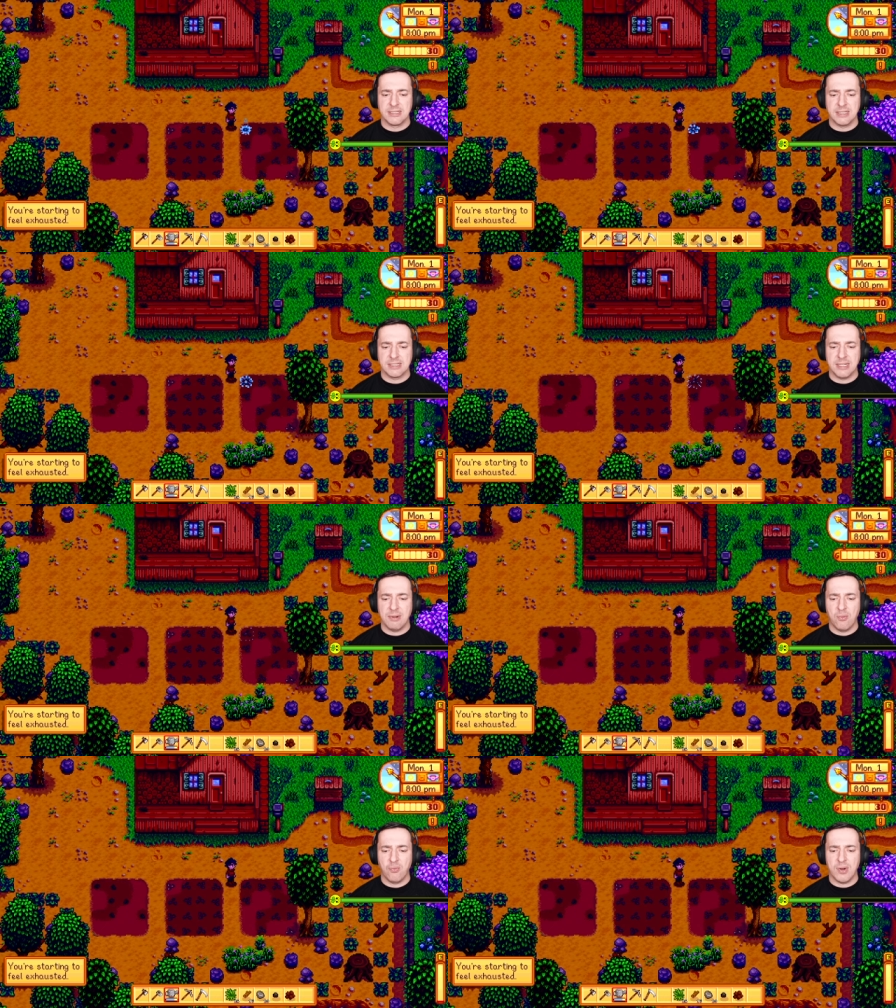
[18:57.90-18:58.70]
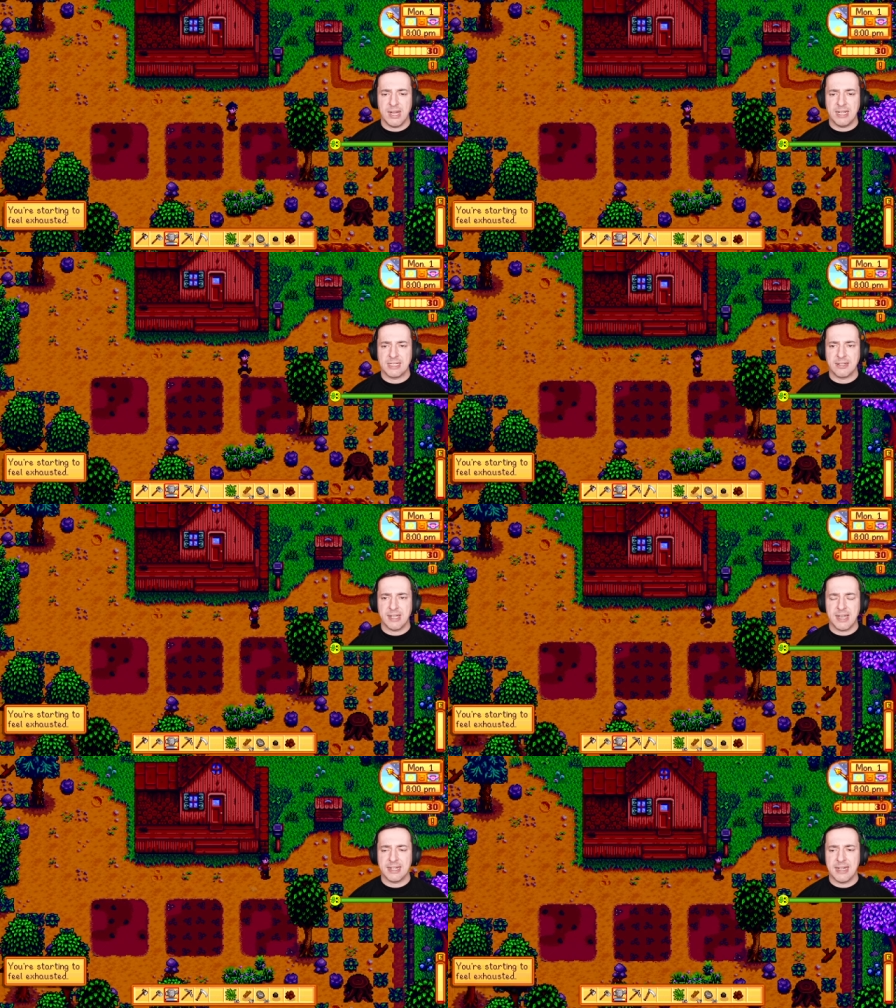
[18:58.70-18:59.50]
so you can see we're really
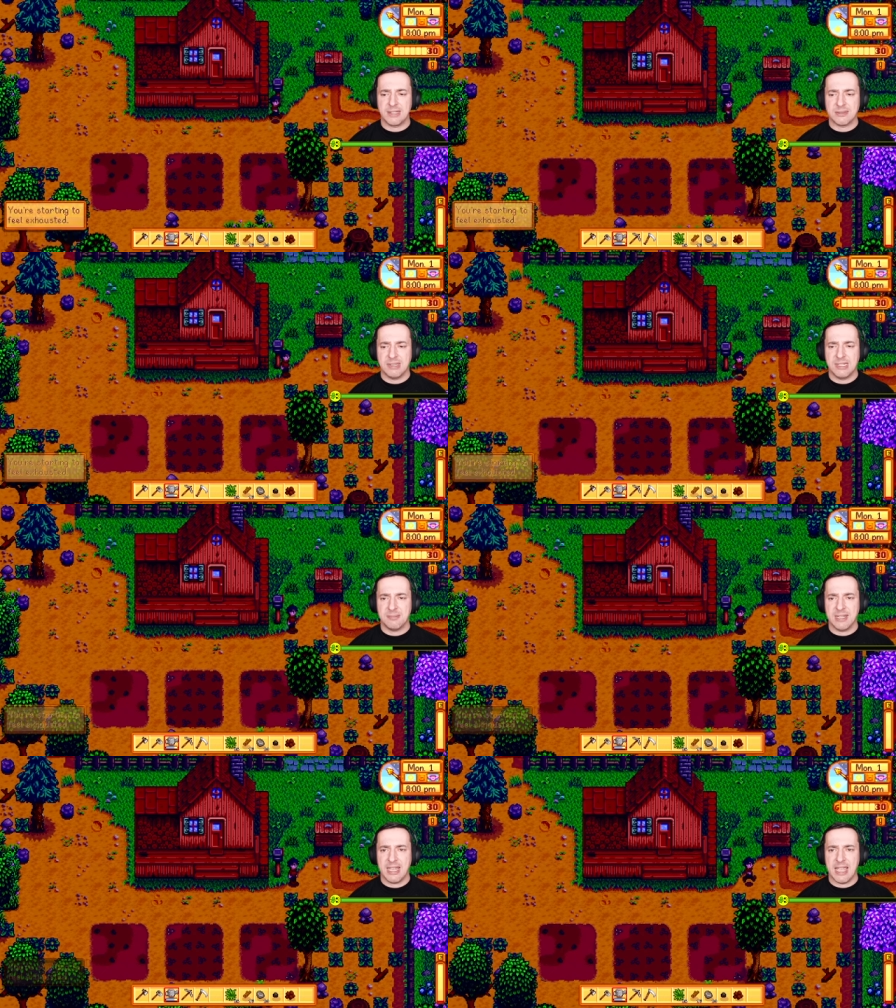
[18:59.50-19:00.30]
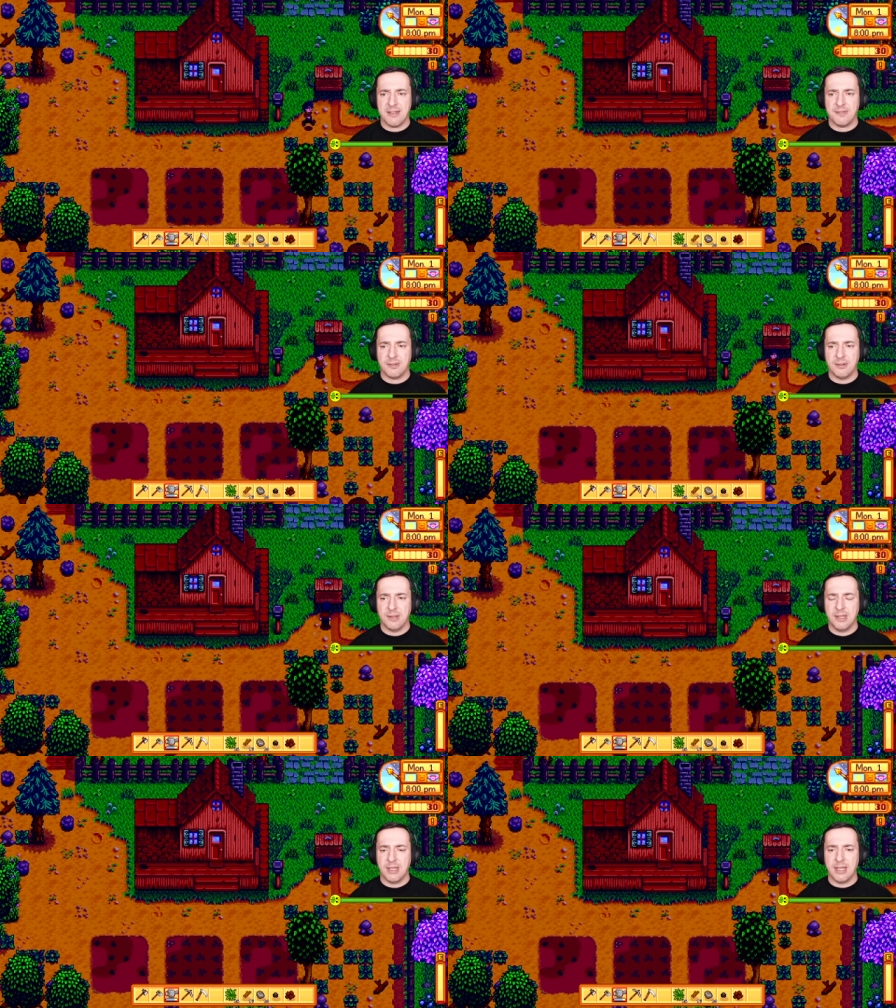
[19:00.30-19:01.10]
tired now, so we need to be careful.
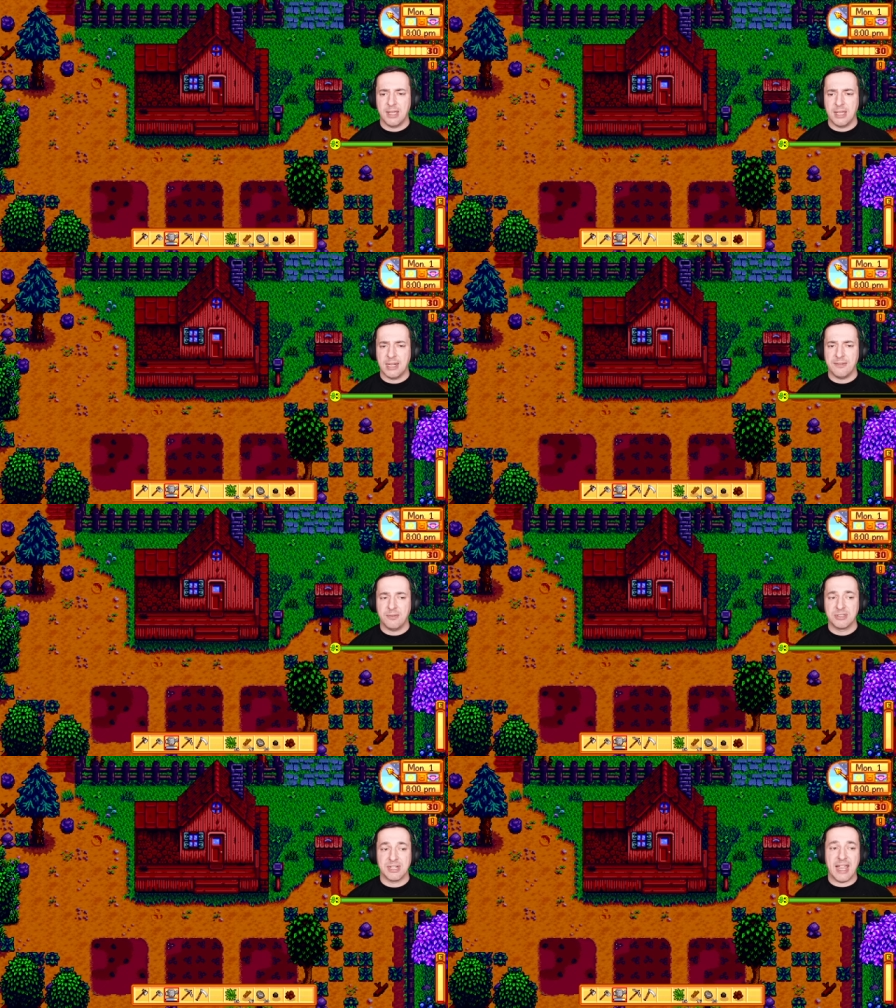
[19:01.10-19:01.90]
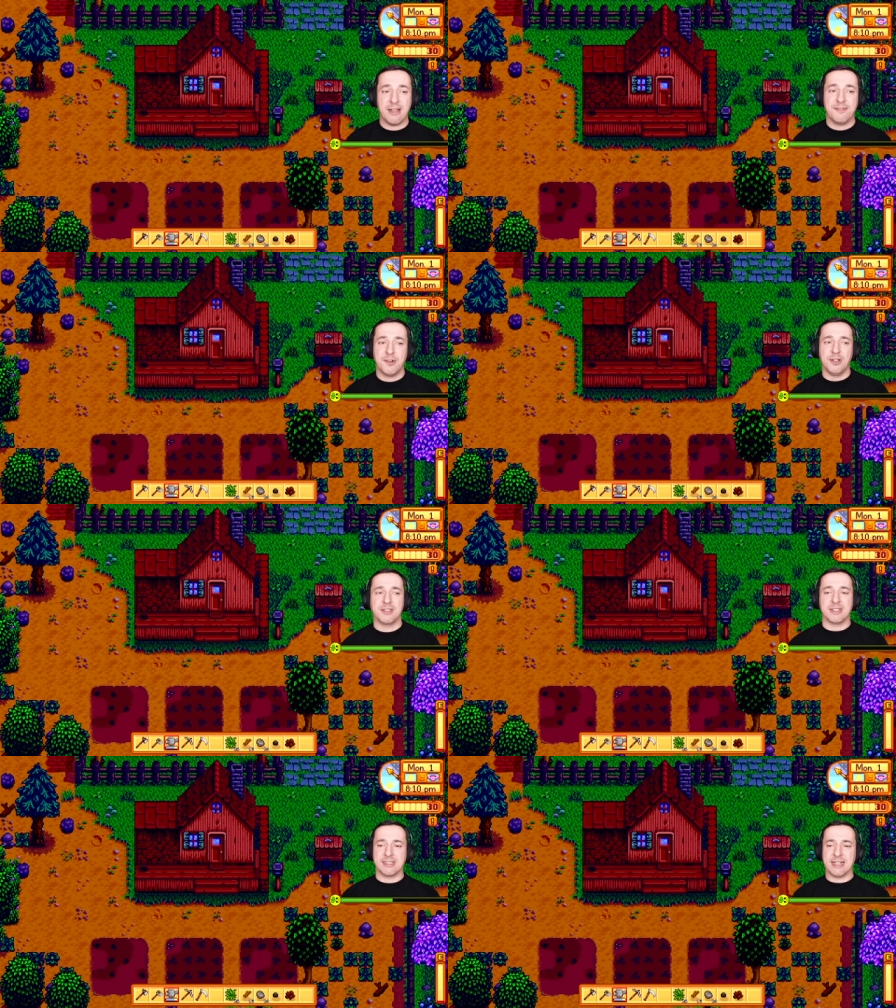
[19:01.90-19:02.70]
Uh, and I've also out of food,
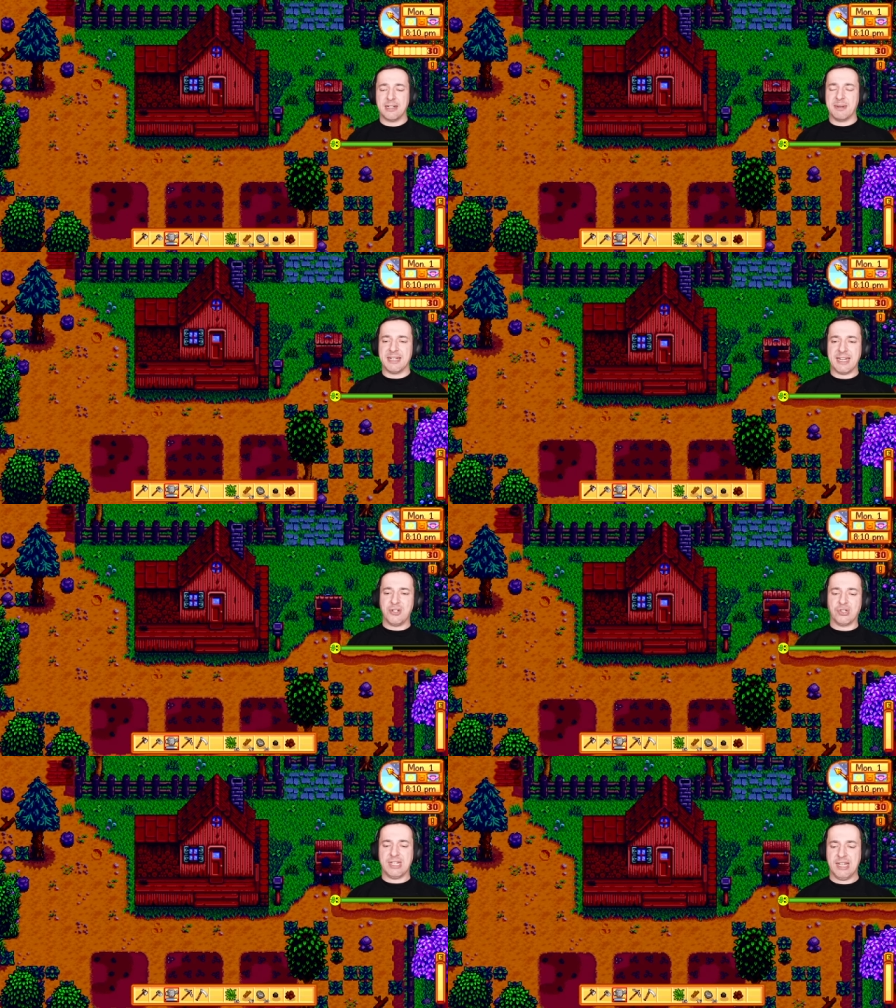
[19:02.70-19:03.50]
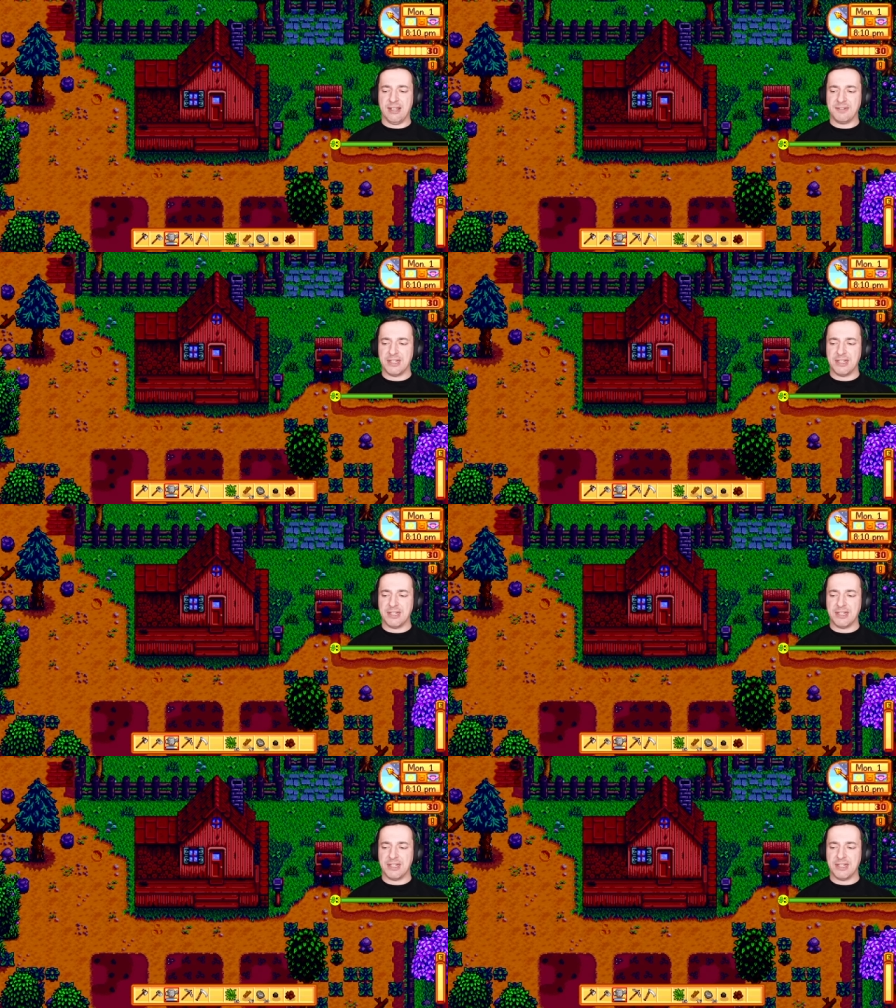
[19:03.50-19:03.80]
so it's a little bit dangerous here. I've